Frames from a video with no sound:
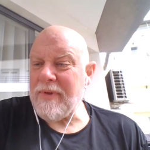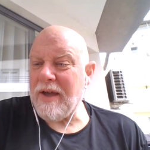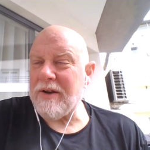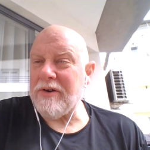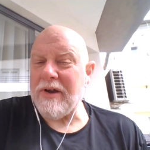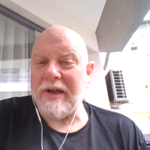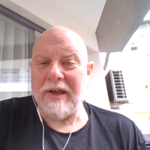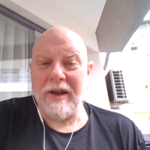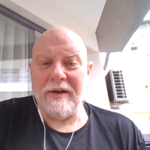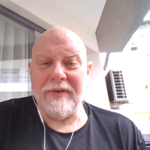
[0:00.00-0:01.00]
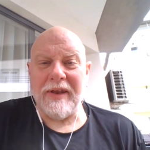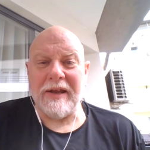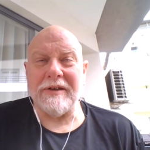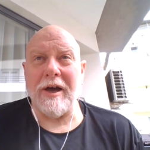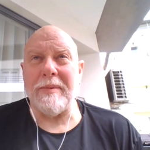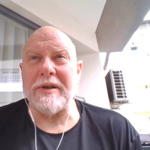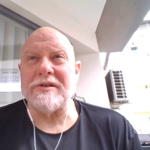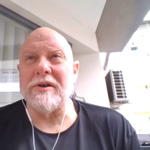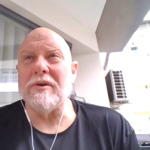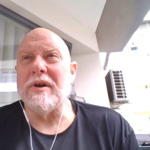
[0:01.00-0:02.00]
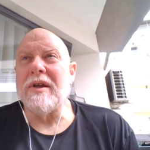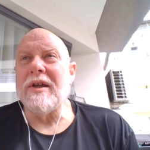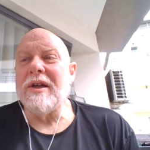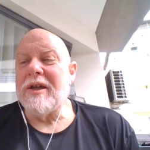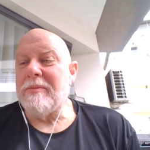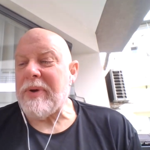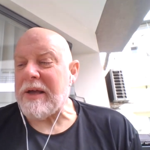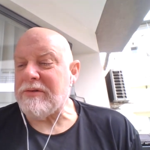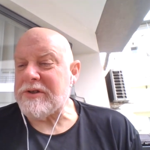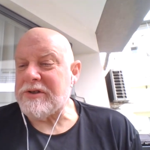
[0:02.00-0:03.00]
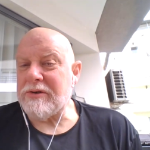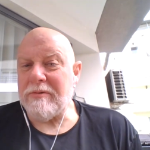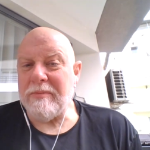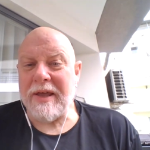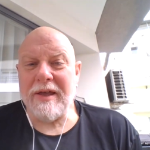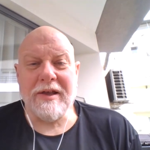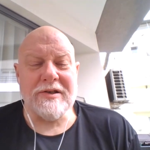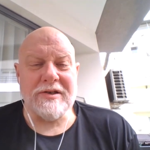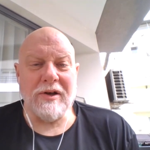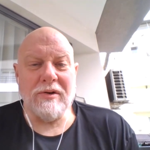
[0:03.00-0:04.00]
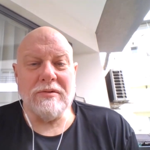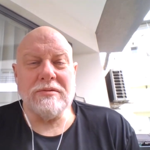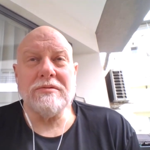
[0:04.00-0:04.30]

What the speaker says: I don't know how I got off on that topic. So Patrick Stewart, Making It So.